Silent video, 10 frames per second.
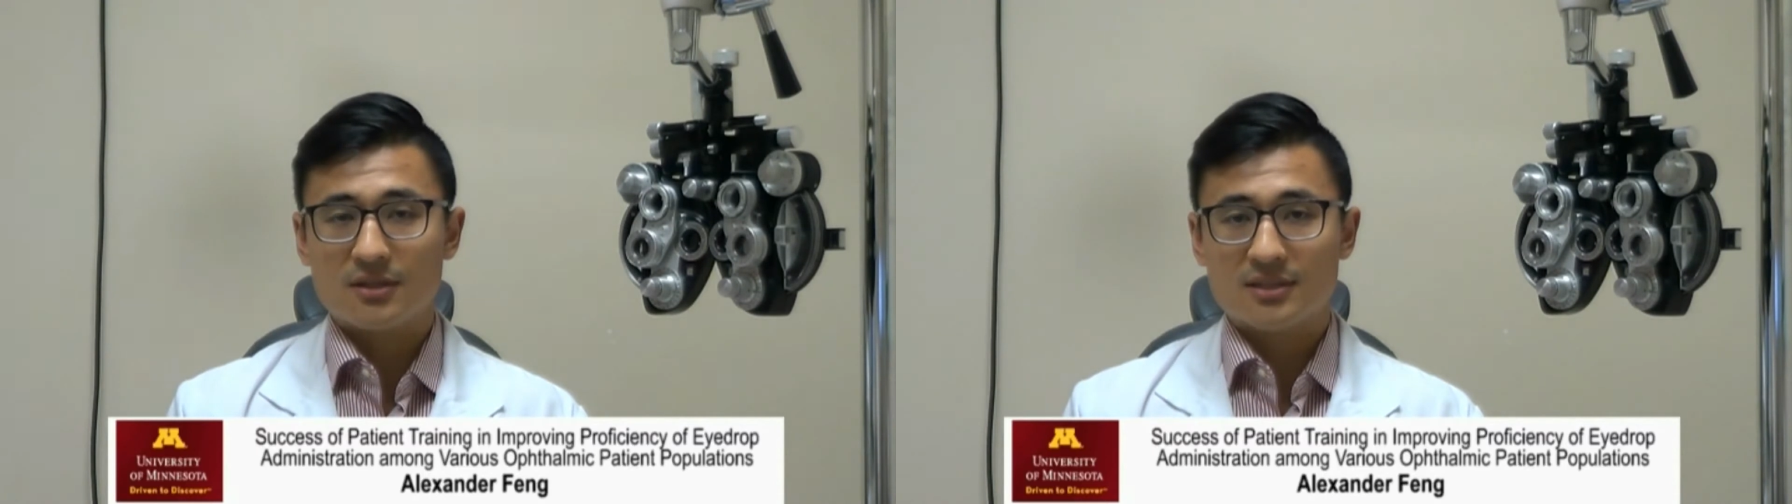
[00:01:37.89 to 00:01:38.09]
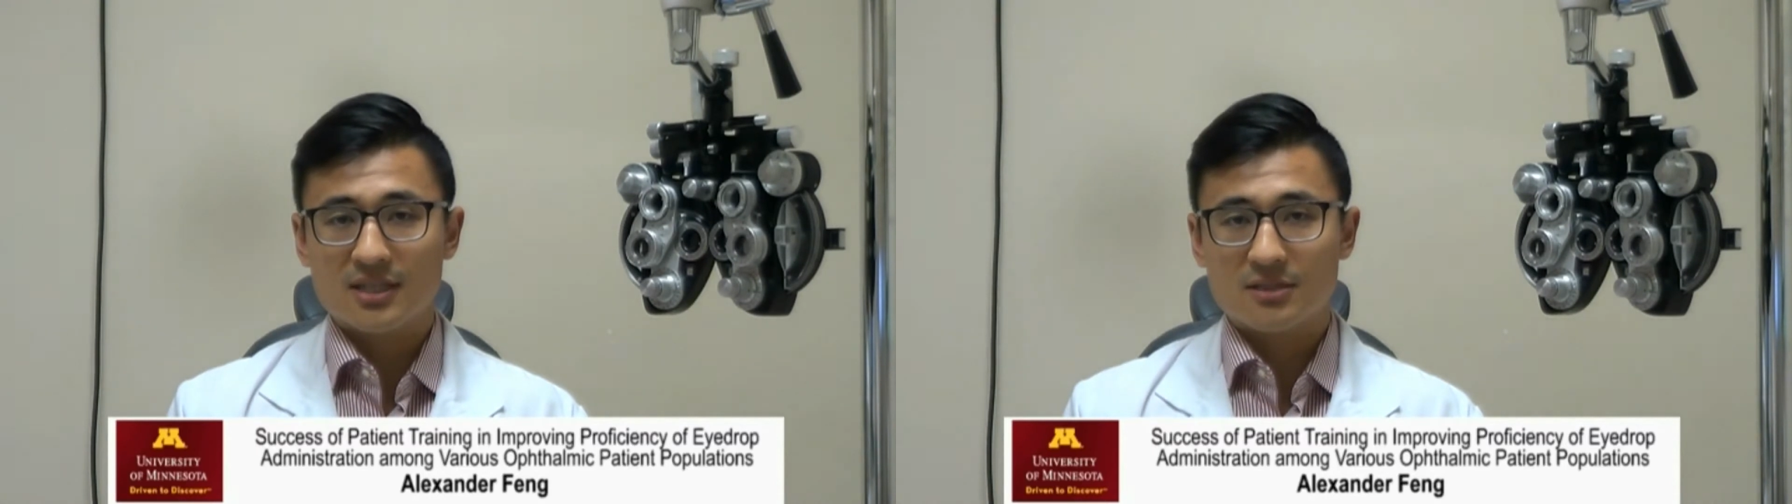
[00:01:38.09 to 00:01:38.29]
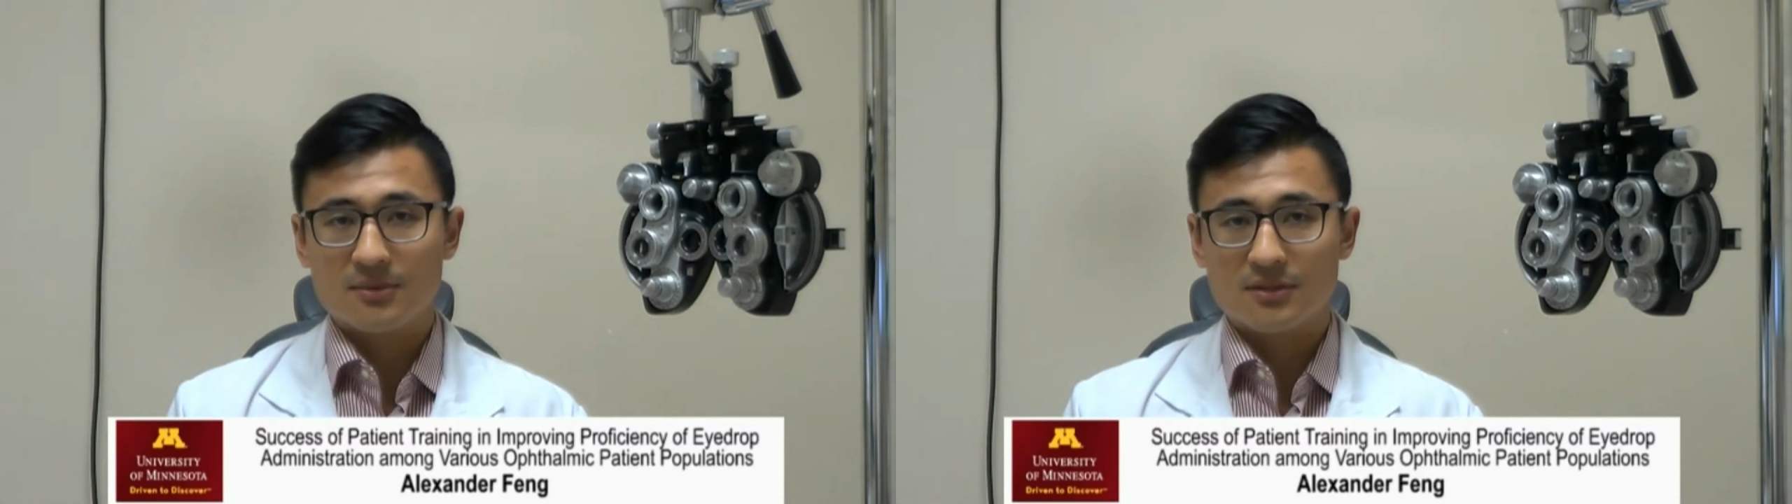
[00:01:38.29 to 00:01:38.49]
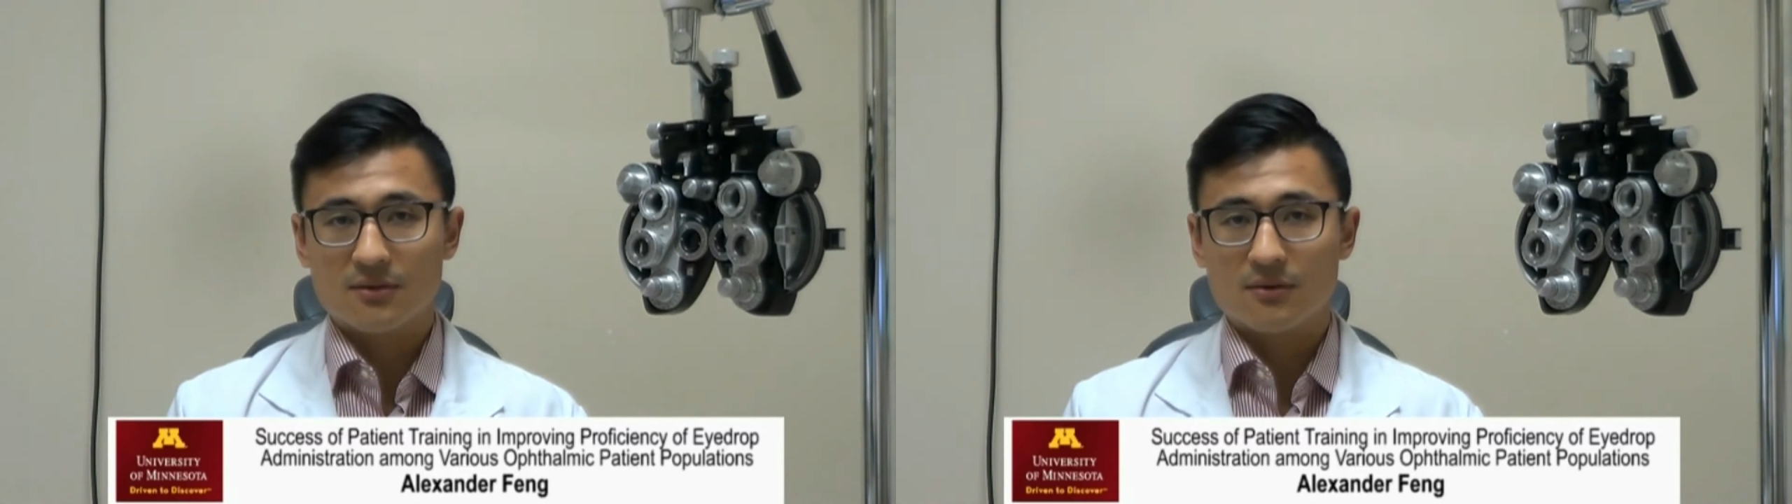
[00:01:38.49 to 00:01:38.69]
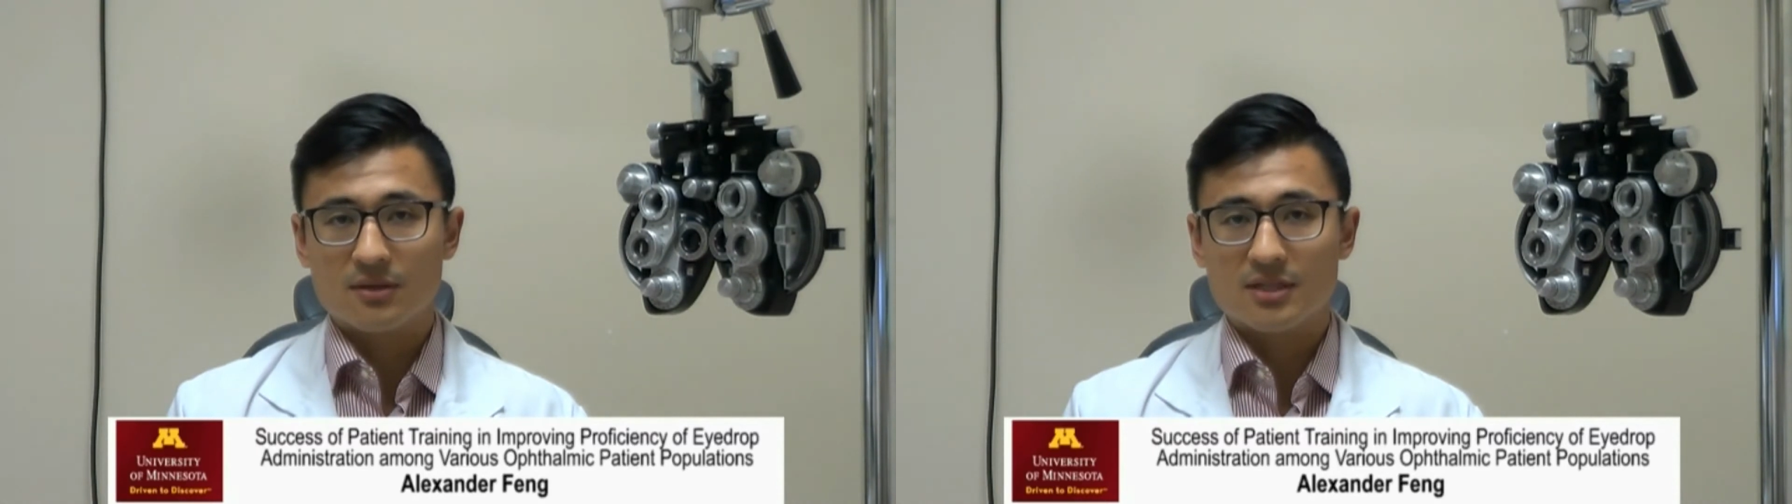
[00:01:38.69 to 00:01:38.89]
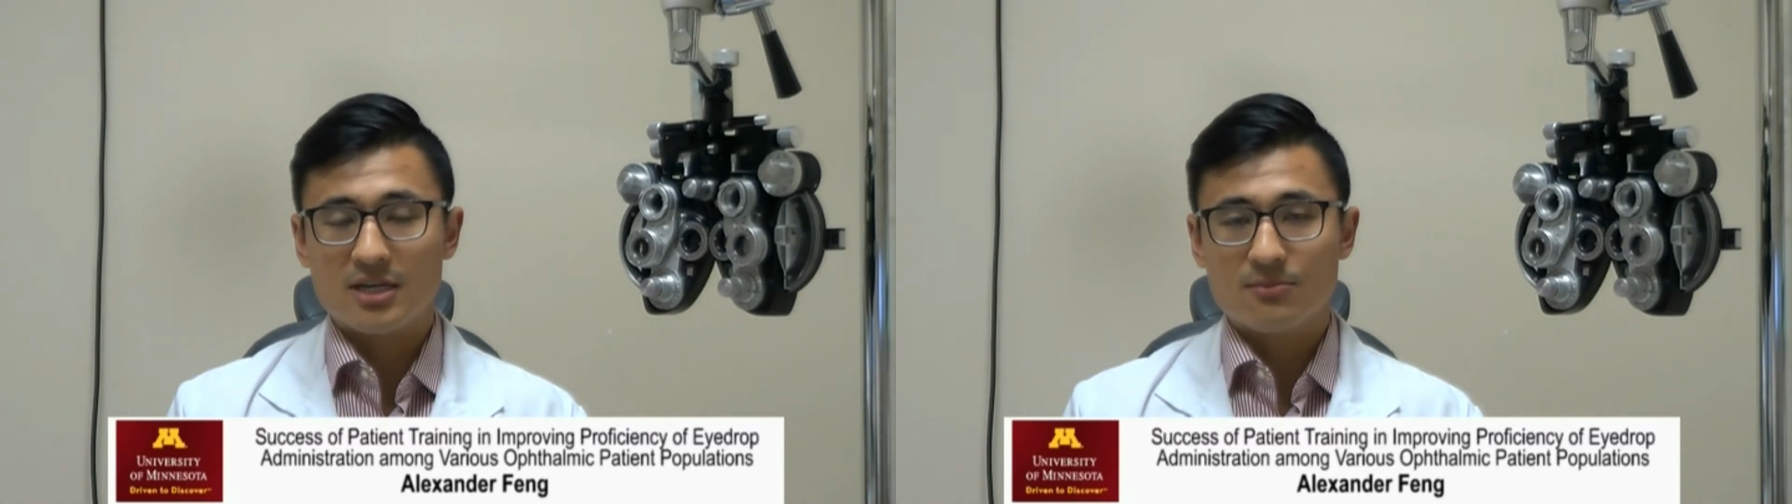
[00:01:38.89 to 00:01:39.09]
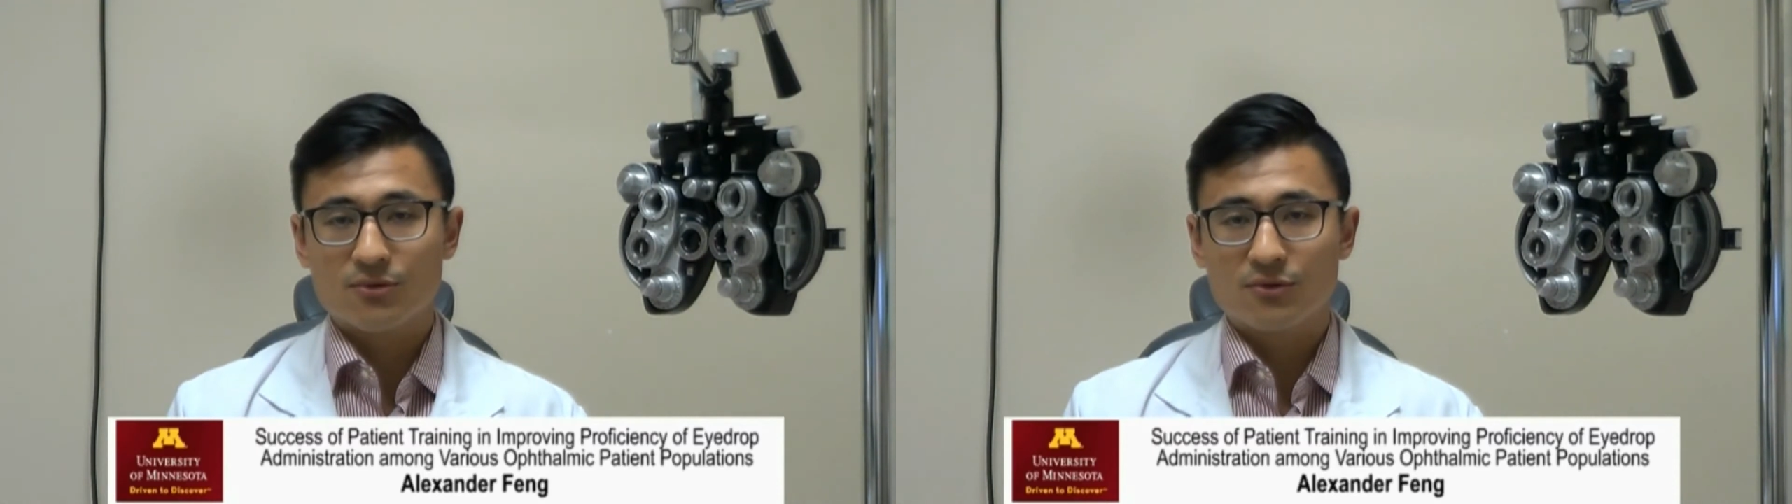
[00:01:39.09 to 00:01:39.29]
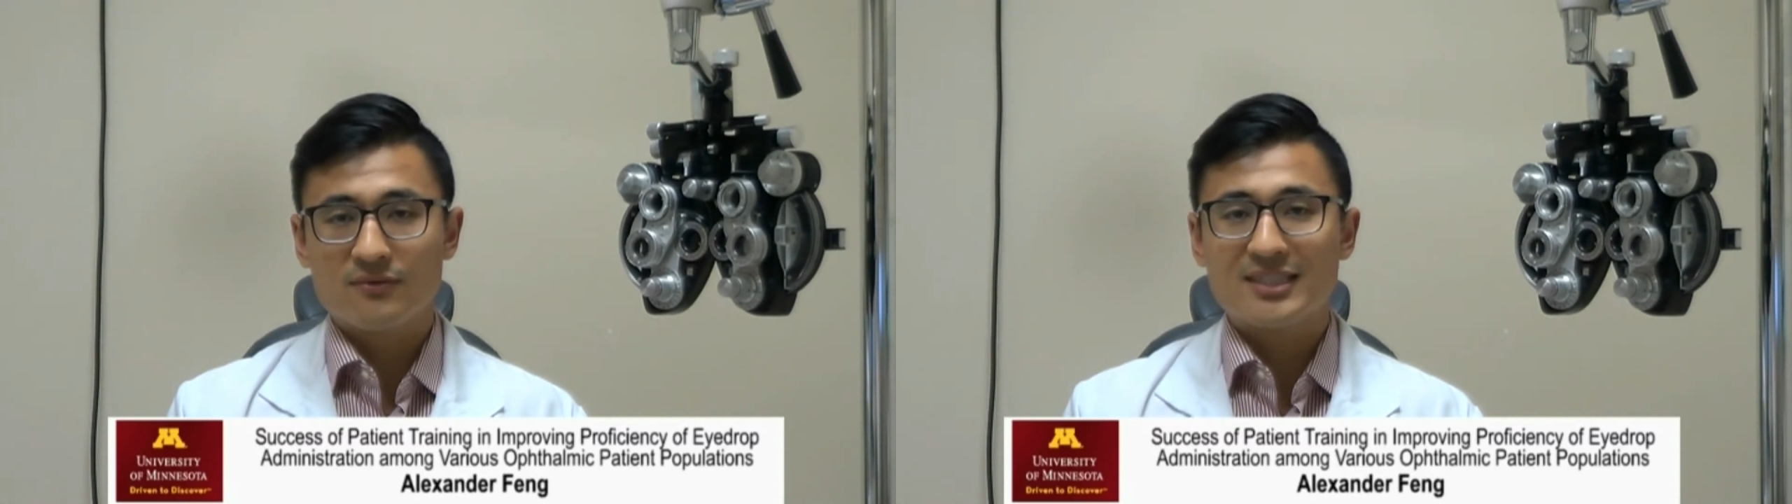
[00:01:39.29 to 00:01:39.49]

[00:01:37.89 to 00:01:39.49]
assessment scores improved